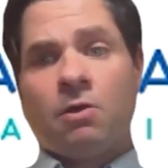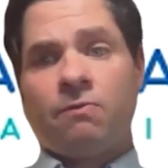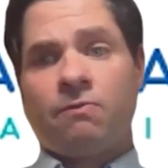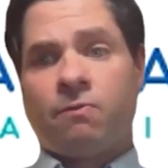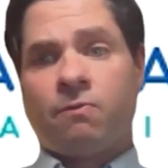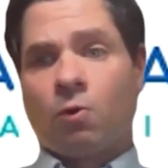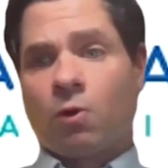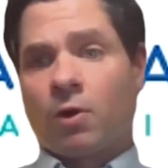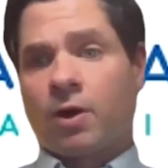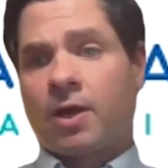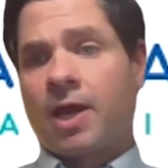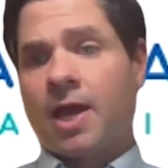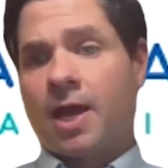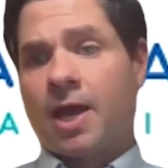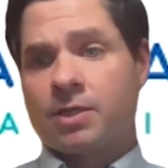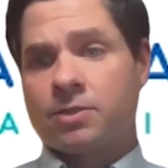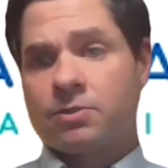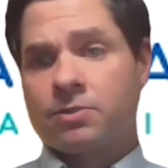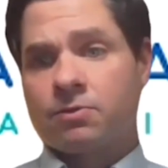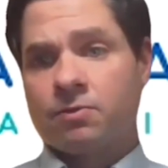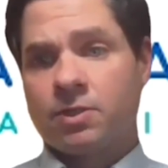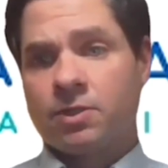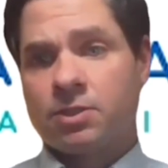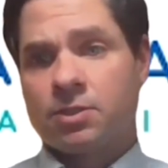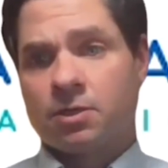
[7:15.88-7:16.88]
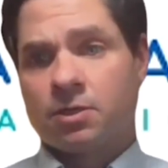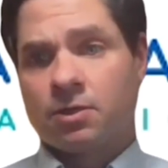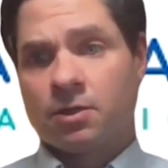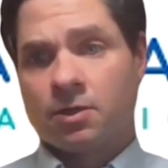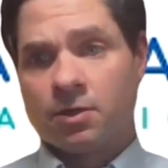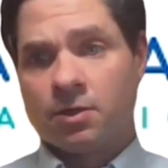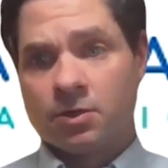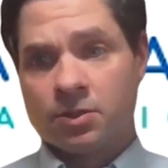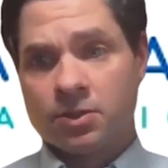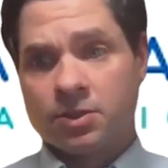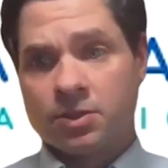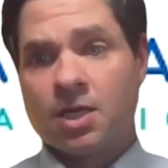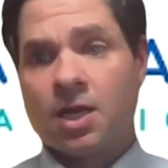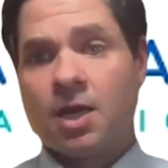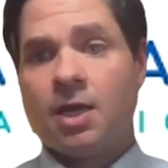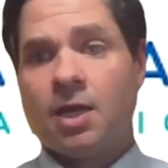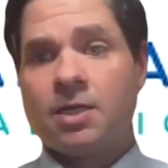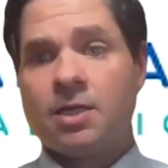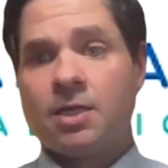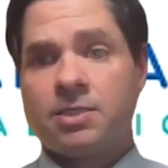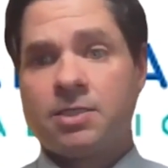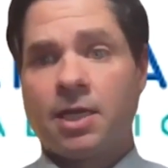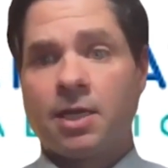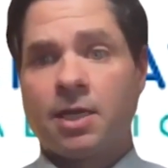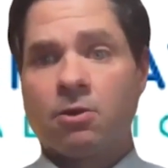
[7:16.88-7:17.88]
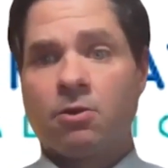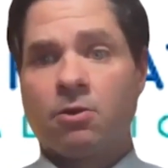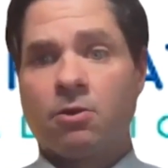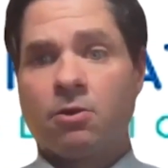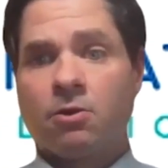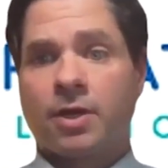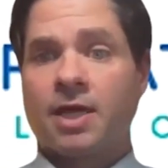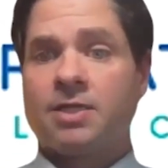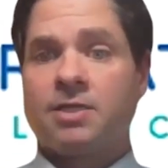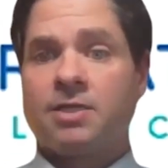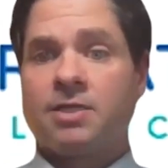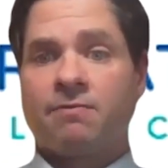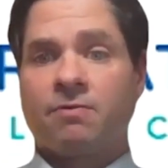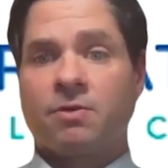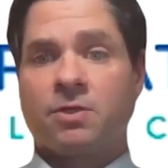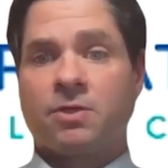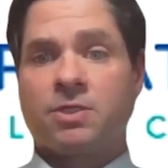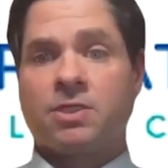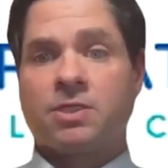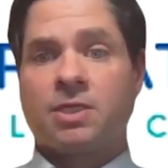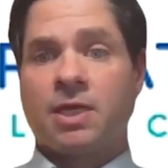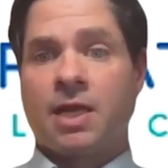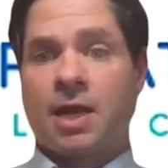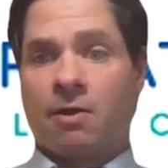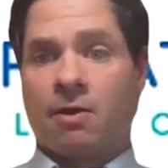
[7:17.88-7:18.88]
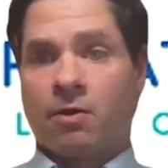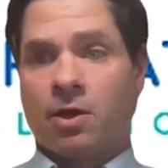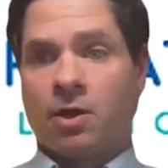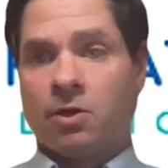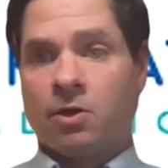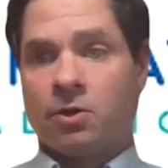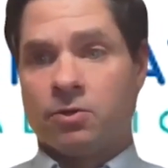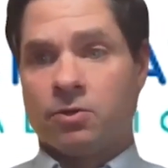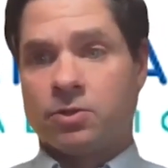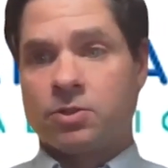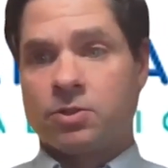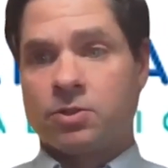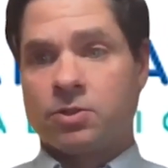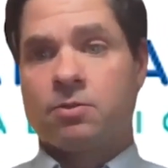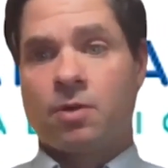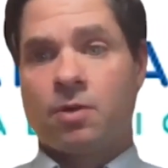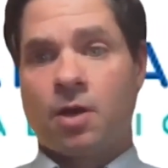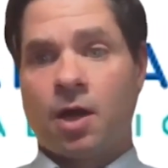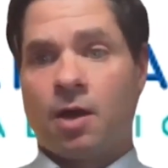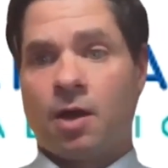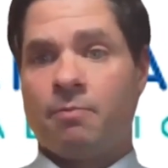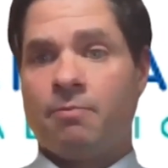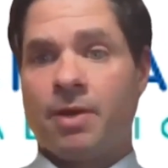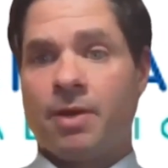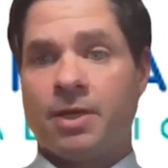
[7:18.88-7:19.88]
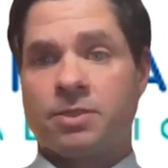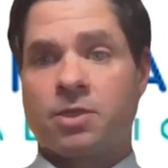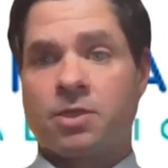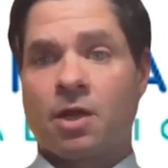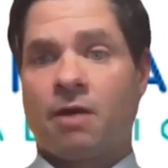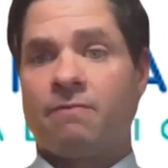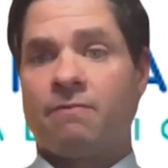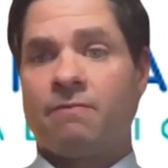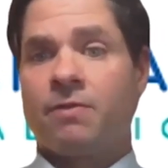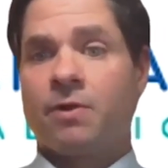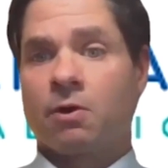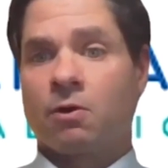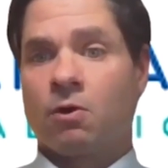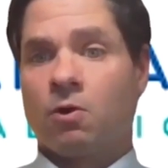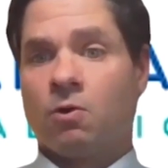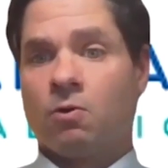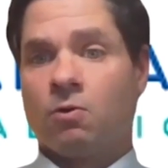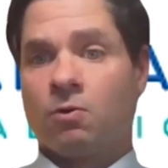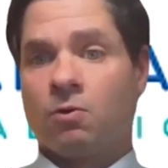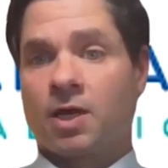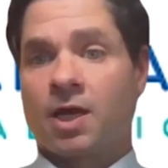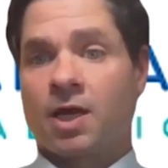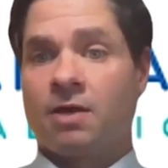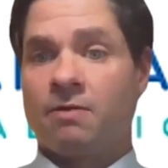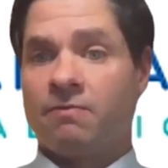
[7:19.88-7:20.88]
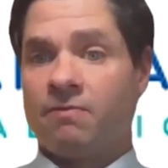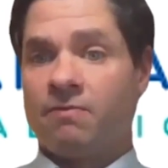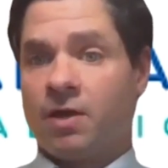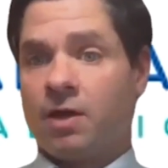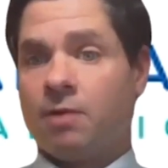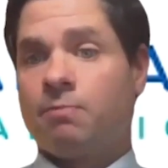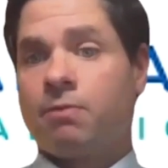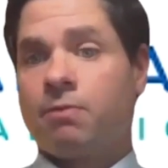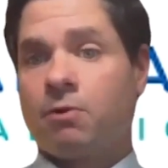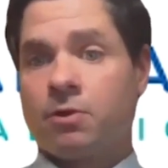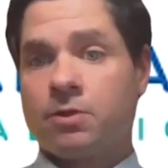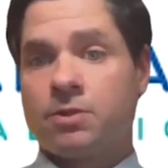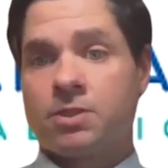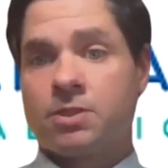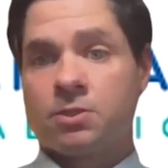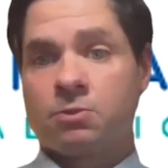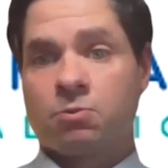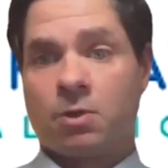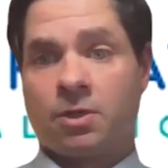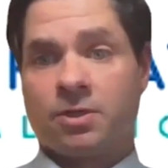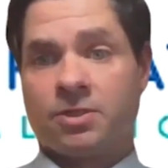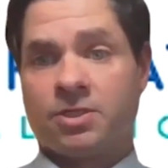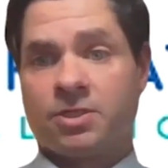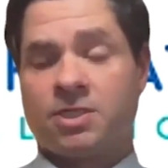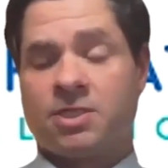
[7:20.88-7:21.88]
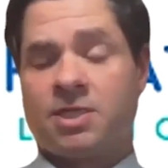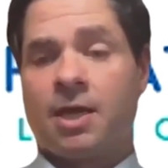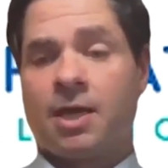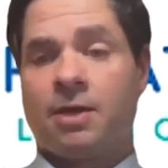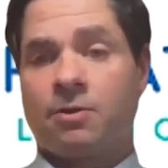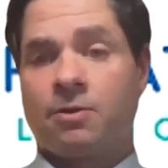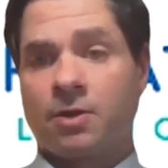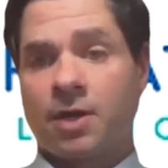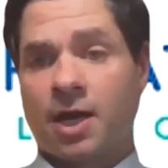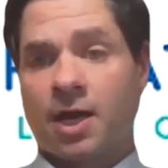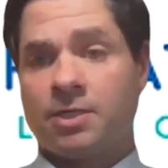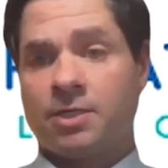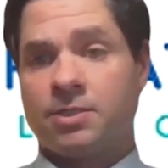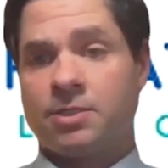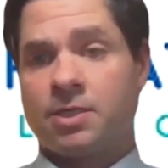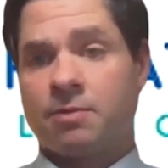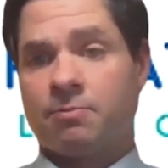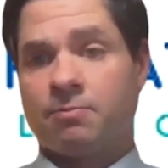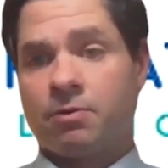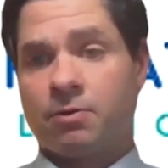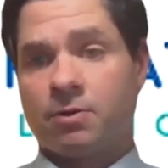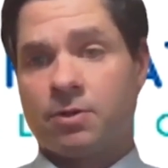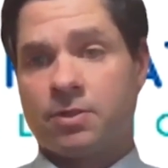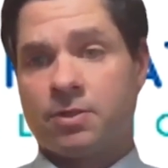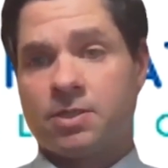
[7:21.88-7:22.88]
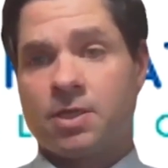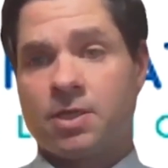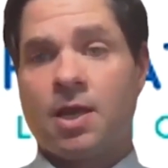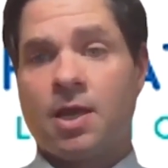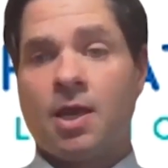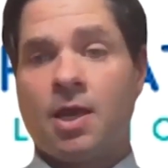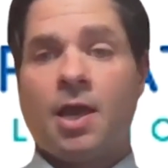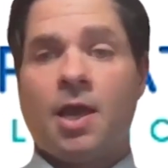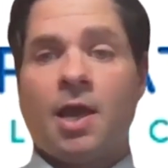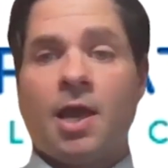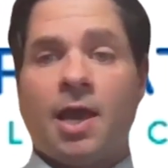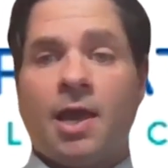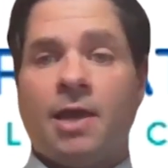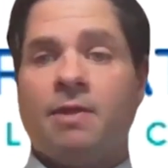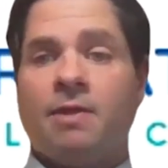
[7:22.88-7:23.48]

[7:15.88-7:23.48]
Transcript: forecast returns, take a look at different scenarios uh, based off their own kind of inputs as well as standardized inputs.